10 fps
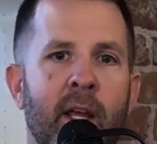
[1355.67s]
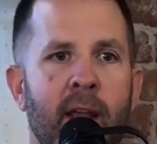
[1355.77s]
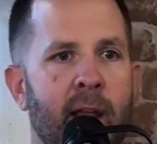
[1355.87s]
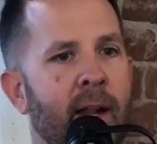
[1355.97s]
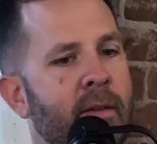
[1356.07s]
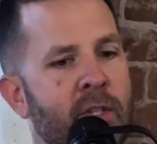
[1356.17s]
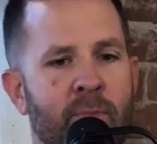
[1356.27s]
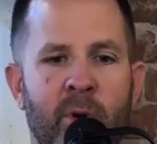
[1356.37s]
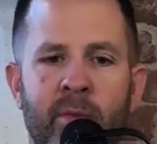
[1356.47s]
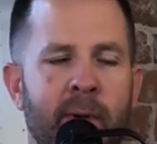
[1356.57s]
and just
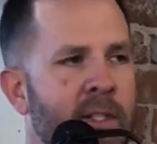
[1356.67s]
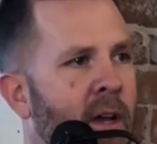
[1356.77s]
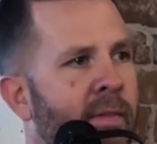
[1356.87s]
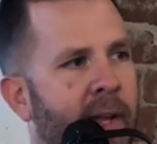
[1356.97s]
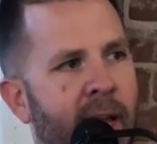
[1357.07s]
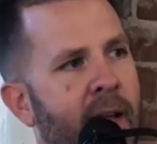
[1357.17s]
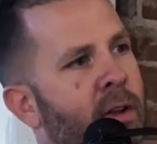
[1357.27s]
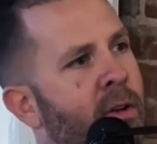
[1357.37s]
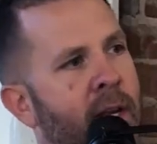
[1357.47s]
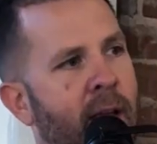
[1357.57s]
prove myself I can't
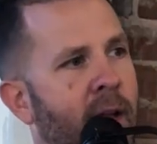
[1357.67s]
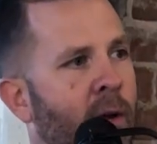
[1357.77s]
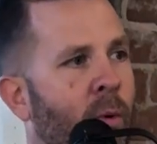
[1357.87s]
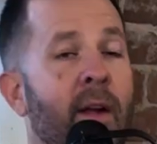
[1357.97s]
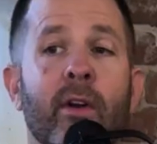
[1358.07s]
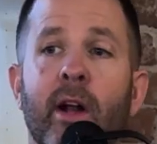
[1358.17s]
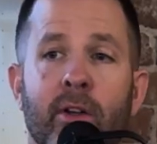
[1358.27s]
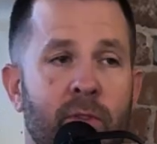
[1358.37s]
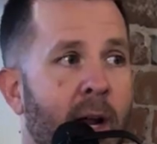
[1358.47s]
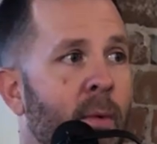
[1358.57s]
do it again, or whatever
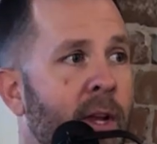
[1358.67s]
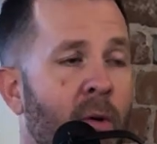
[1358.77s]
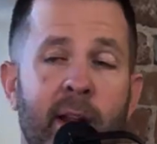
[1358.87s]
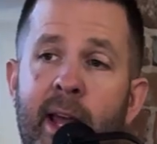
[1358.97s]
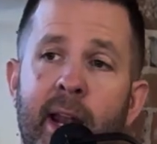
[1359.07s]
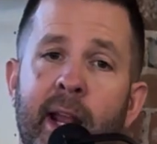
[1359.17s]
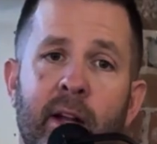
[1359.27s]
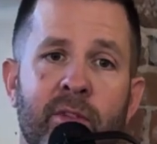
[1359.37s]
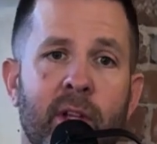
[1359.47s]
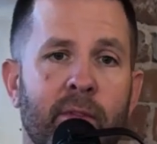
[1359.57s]
else, right? We go into that
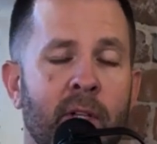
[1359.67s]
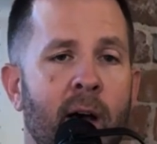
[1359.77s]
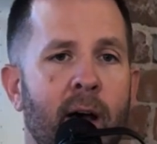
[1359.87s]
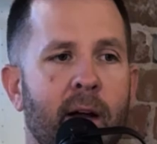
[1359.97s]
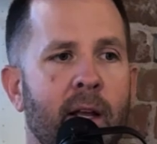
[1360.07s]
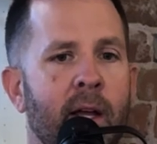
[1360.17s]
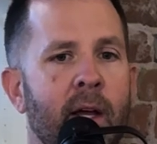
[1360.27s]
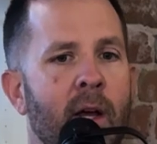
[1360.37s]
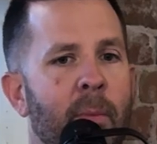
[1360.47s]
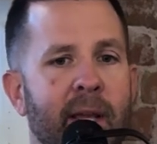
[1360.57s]
negative self-talk,
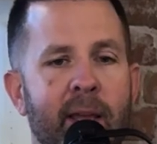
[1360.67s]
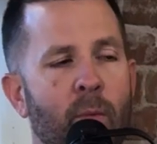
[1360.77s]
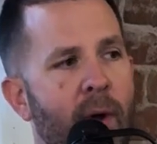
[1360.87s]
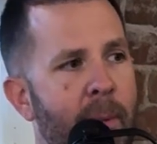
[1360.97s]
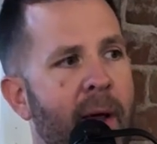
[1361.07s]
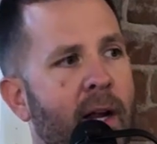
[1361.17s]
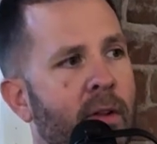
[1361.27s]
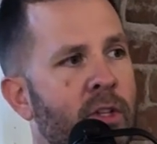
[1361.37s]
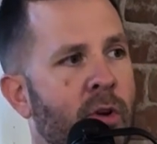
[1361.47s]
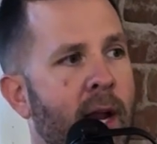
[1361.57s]
but get right back on
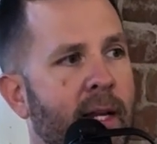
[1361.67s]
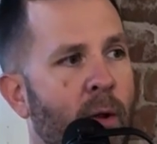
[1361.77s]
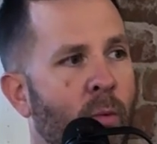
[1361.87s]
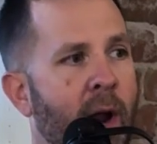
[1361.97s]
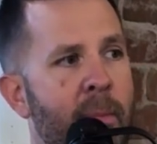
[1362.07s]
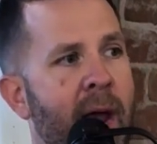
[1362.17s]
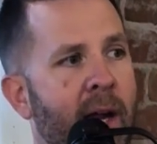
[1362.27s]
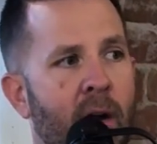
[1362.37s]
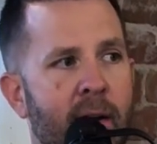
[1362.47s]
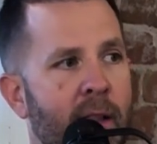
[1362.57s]
the train. Get right back
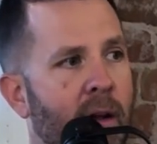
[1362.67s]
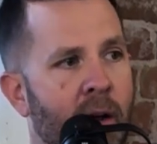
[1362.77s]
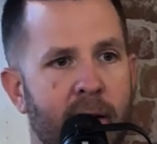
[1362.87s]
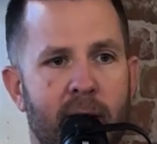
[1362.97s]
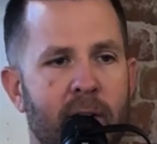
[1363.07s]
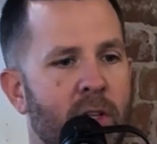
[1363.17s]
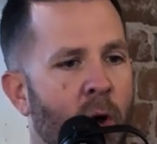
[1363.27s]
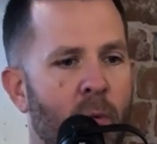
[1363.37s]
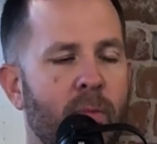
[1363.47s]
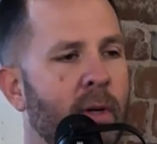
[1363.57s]
on the
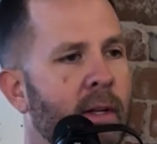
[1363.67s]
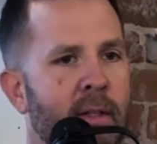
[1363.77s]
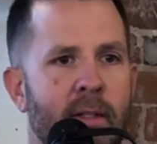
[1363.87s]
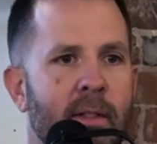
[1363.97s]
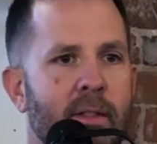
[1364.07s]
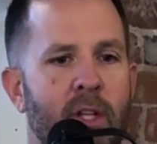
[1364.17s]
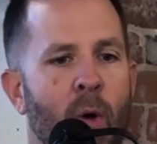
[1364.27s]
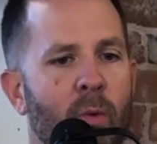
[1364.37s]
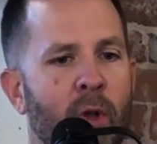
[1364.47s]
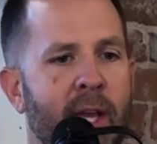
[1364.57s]

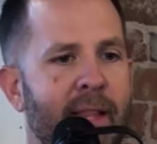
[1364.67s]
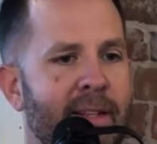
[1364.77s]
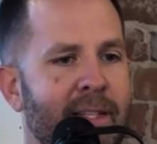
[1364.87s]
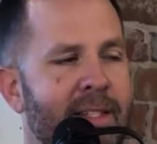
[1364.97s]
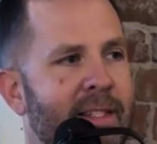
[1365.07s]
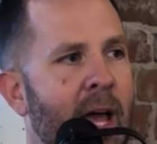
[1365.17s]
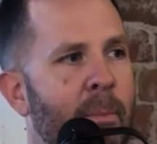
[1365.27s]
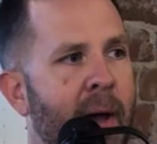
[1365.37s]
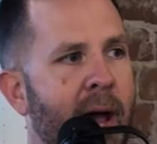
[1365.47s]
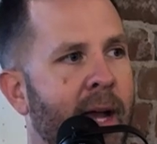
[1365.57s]
don't look at that as a
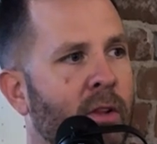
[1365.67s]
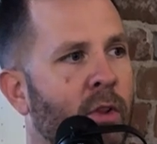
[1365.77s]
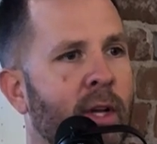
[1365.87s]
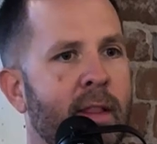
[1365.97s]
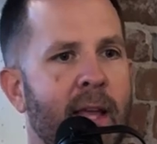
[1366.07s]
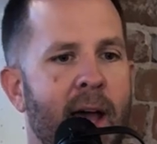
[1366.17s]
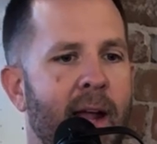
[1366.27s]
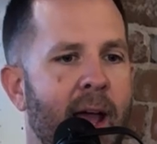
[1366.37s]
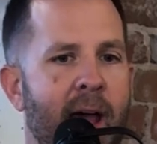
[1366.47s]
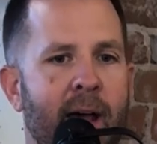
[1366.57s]
setback. Look at that
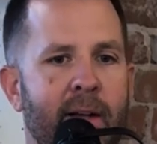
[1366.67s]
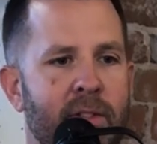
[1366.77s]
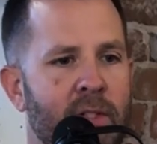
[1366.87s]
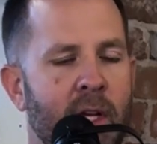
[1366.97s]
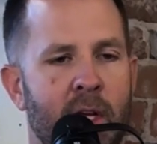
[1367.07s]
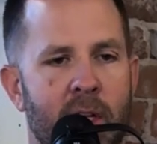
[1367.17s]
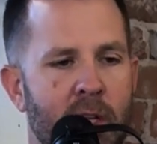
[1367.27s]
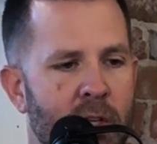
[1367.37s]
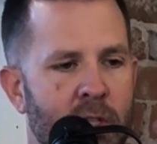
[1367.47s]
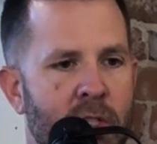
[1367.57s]
as
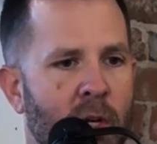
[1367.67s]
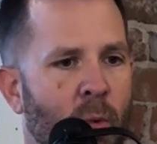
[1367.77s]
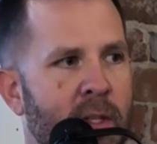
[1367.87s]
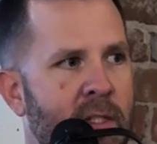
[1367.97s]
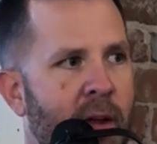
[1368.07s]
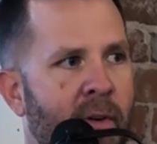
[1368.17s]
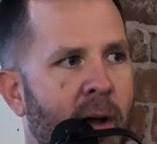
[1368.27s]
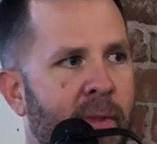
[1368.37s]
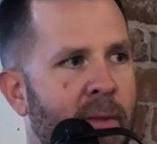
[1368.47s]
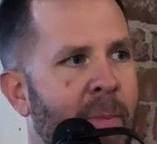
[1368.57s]
you just took one step
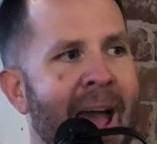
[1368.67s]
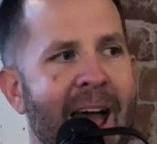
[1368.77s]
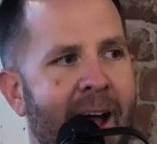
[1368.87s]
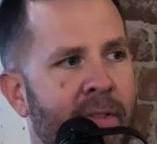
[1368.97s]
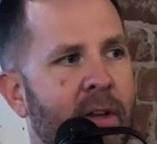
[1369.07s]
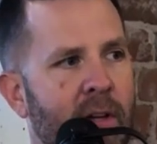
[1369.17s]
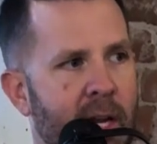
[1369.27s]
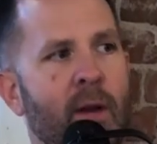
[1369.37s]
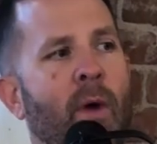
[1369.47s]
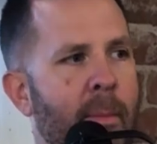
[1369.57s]
off the path and you're
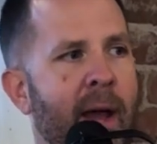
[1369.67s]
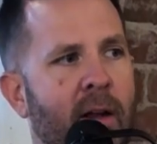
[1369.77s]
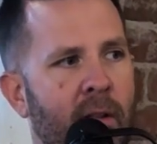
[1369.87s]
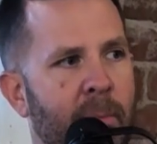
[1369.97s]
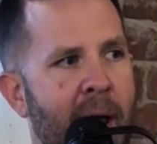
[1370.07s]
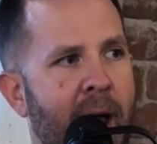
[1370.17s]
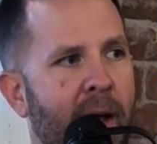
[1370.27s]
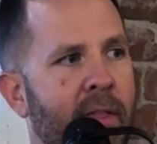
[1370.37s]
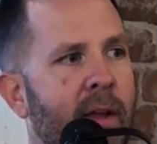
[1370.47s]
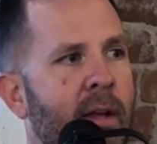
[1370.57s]
getting right back on the path.